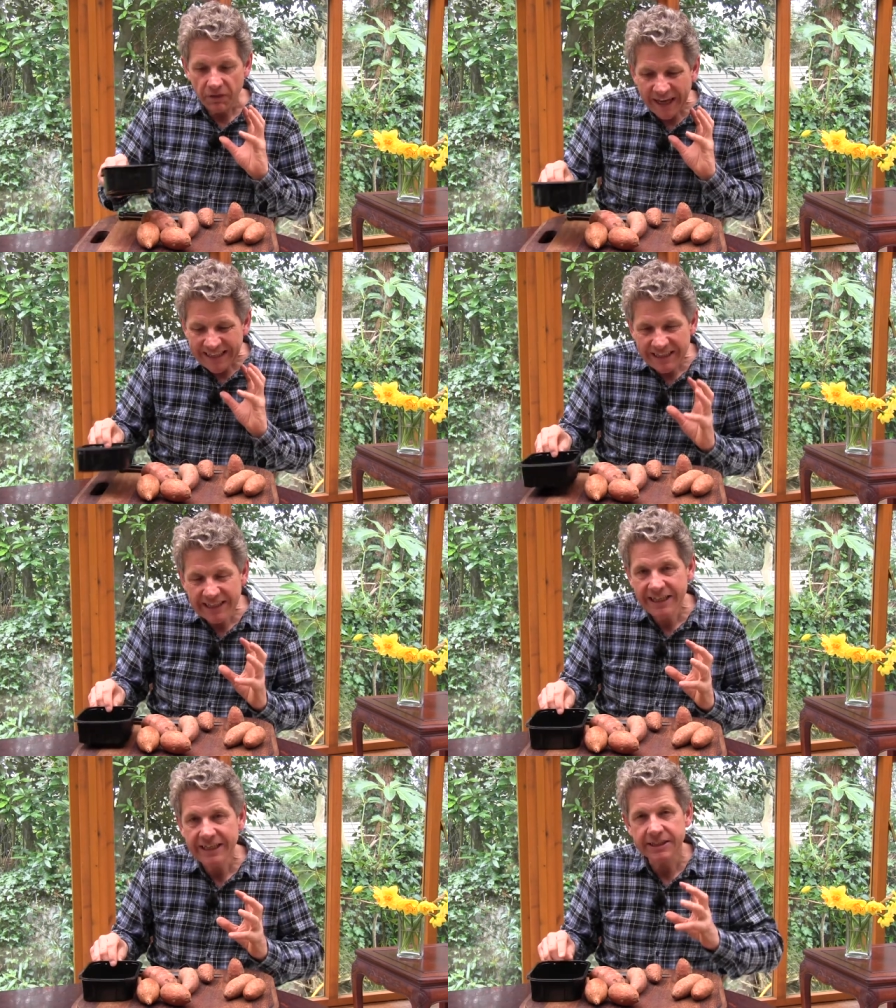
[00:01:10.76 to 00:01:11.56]
they
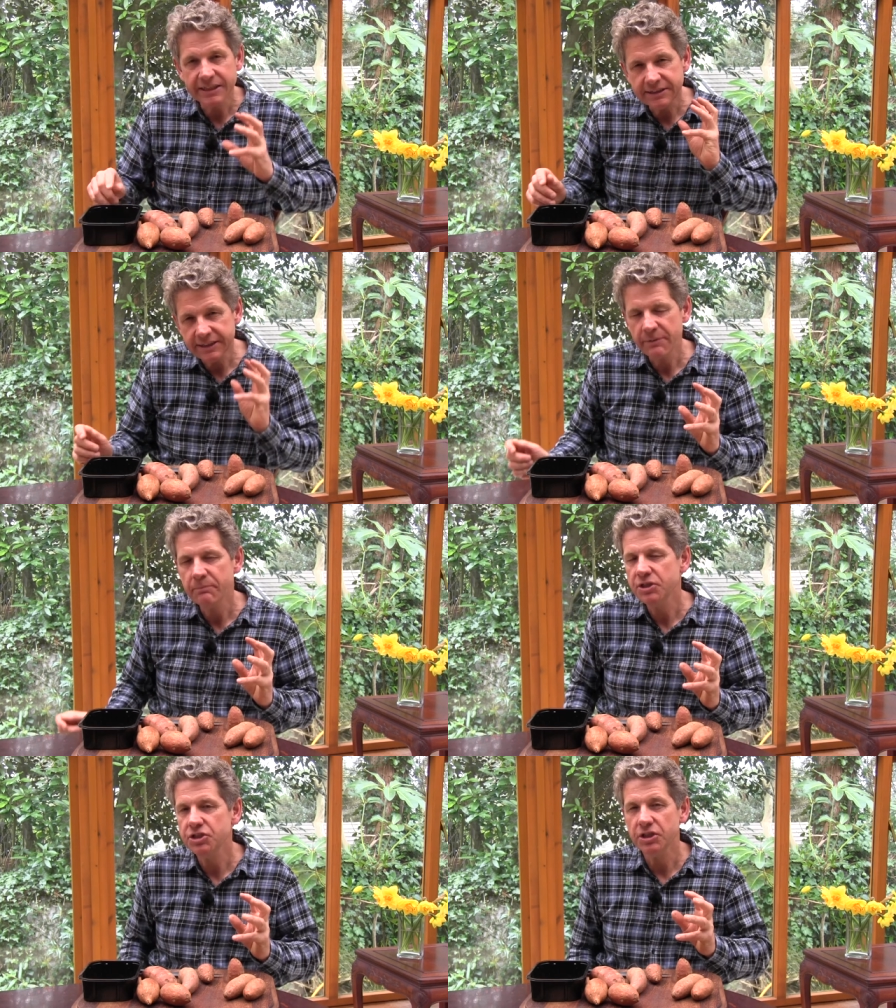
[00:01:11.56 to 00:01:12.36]
need a
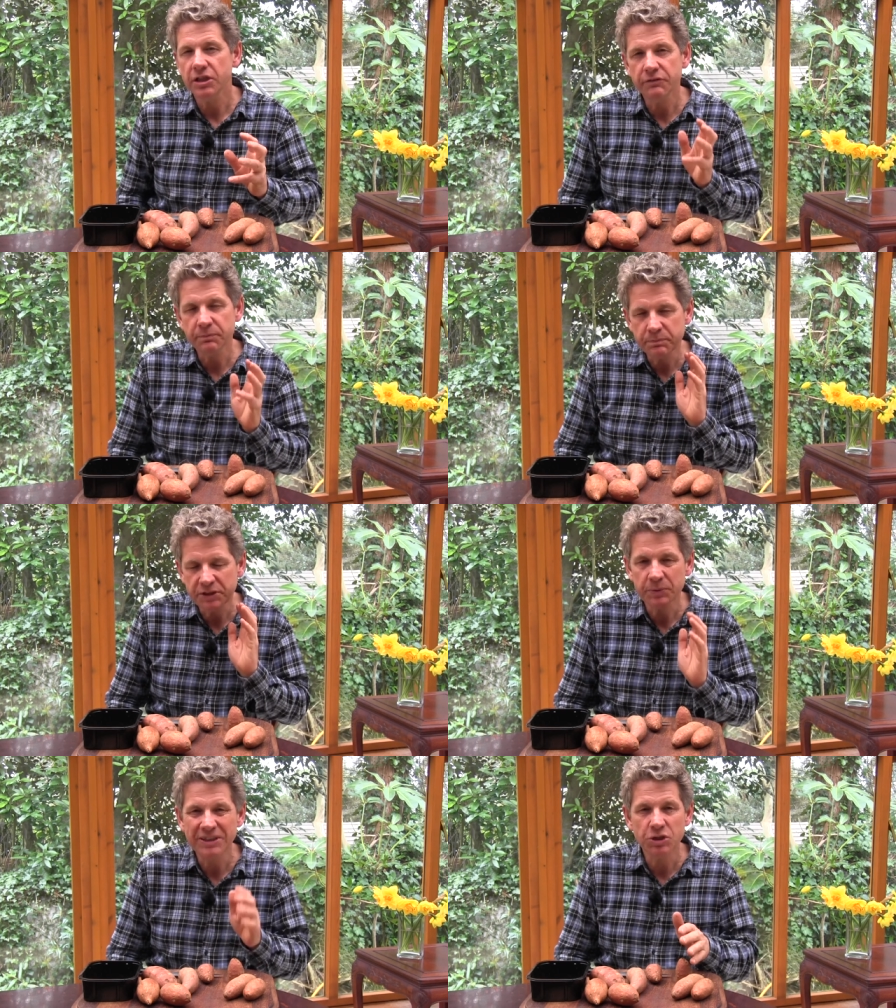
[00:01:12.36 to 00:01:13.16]
temperature of
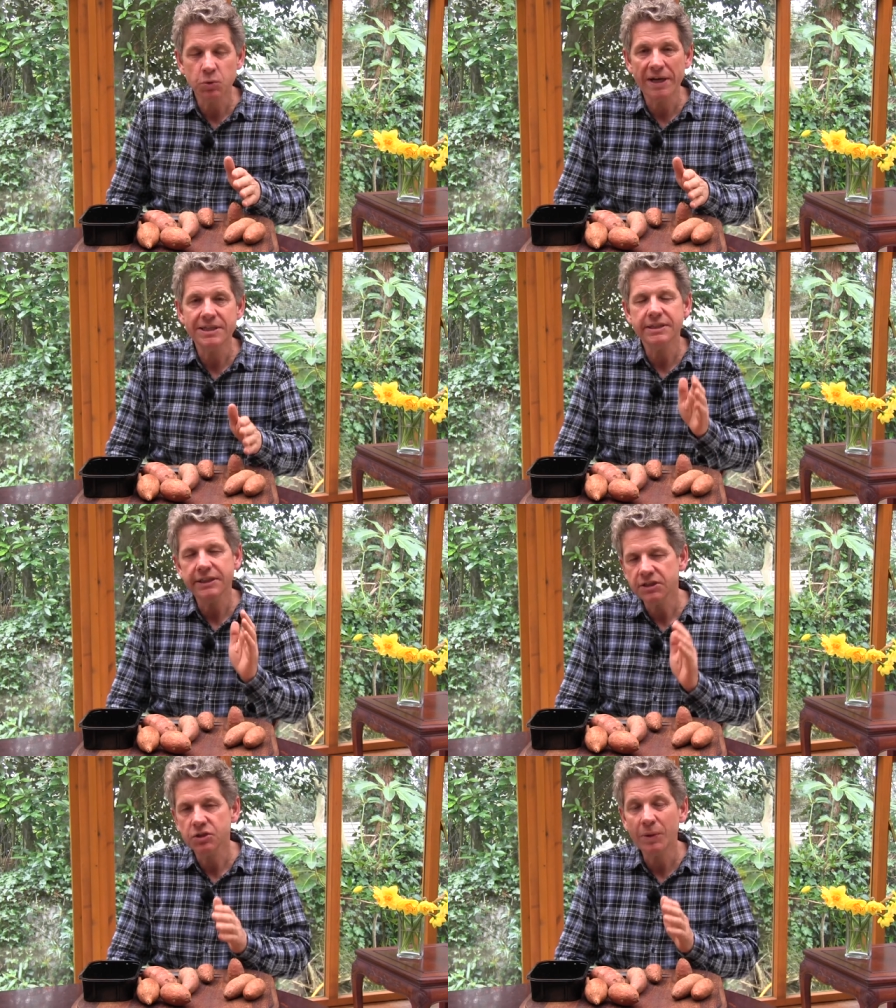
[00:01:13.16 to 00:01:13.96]
between
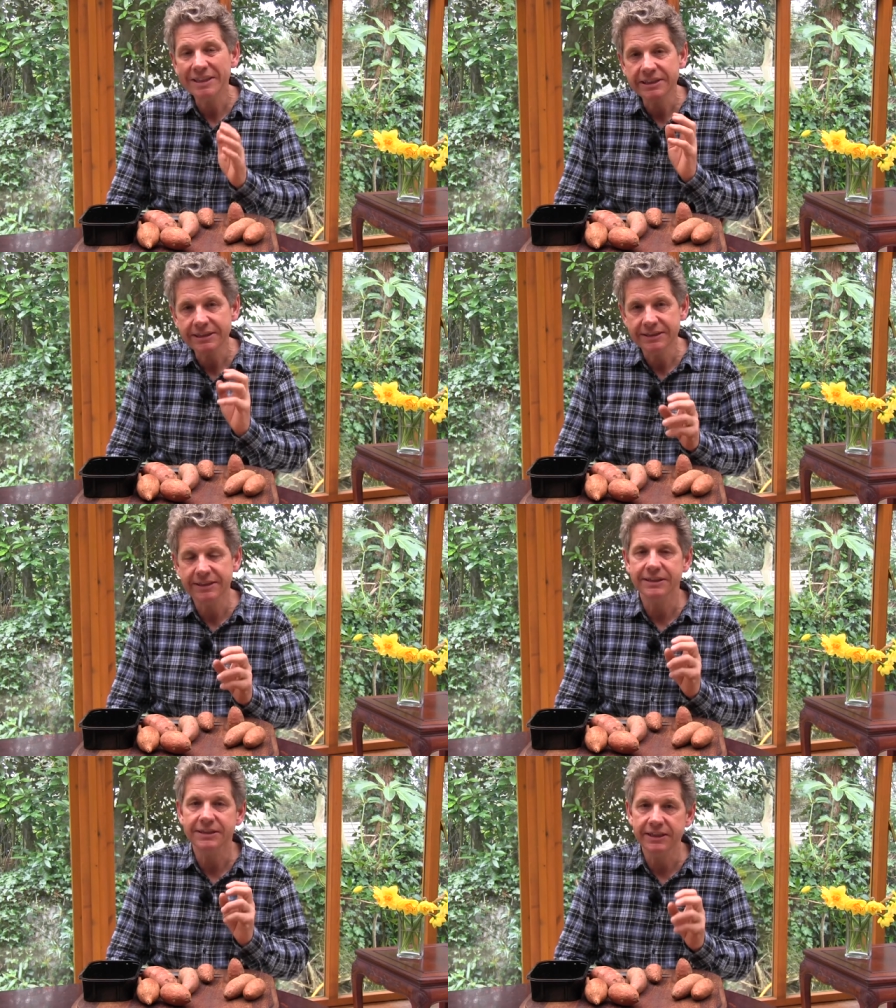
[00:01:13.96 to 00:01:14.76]
20 and
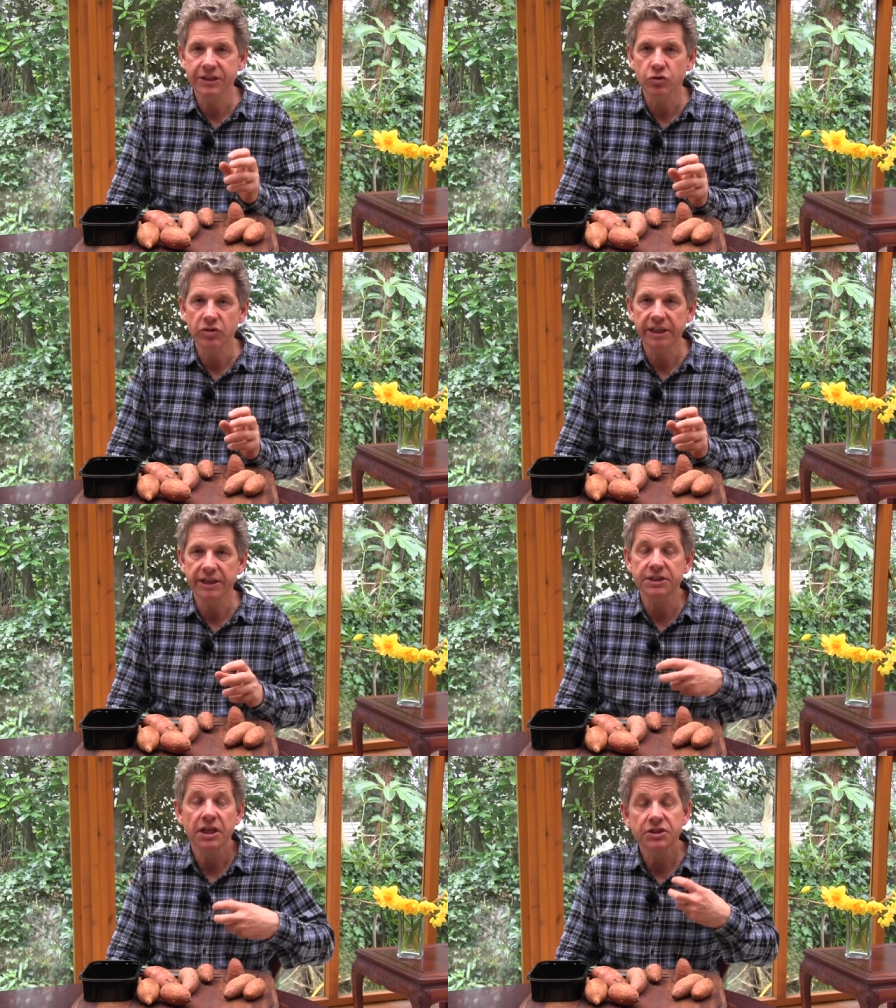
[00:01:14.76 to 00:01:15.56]
26
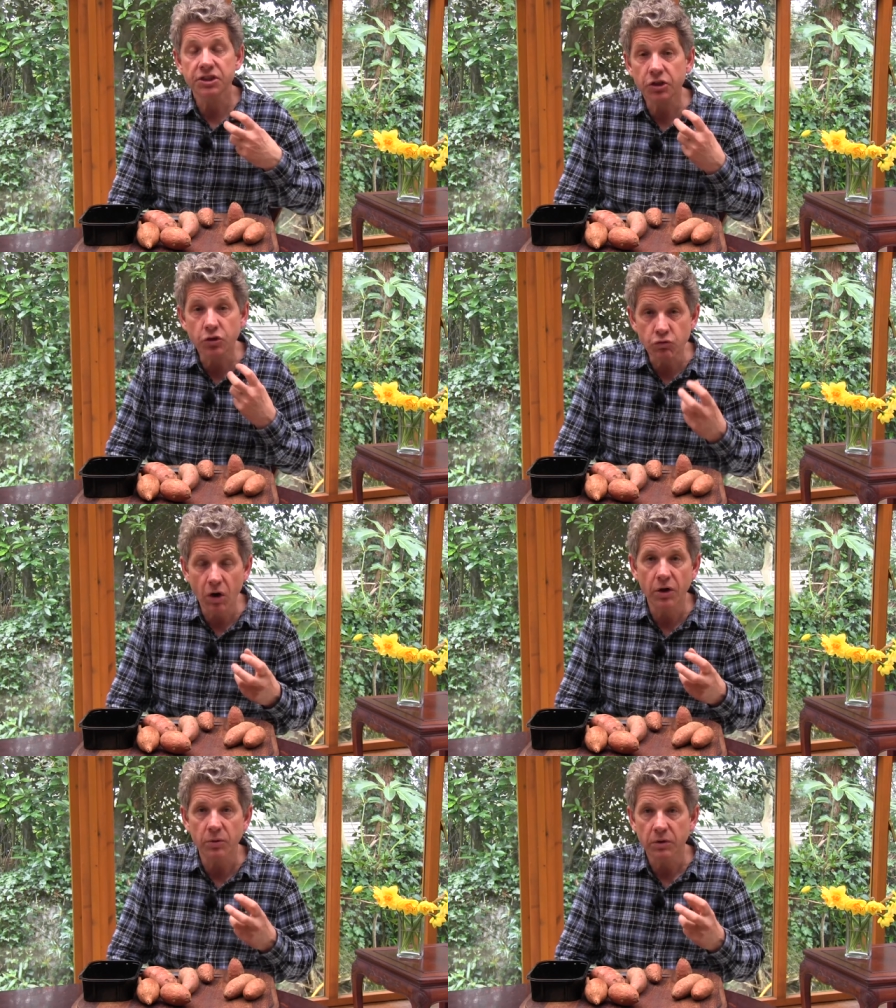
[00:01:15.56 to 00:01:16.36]
degrees to
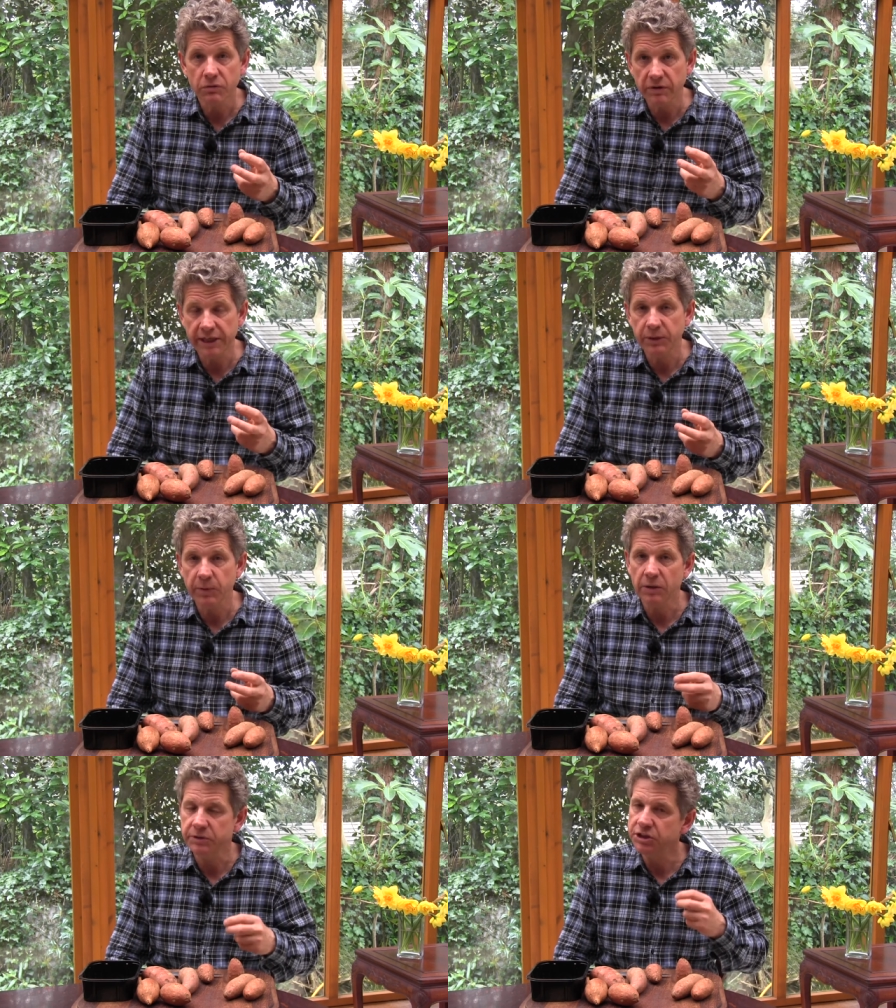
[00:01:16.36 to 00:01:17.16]
grow really well,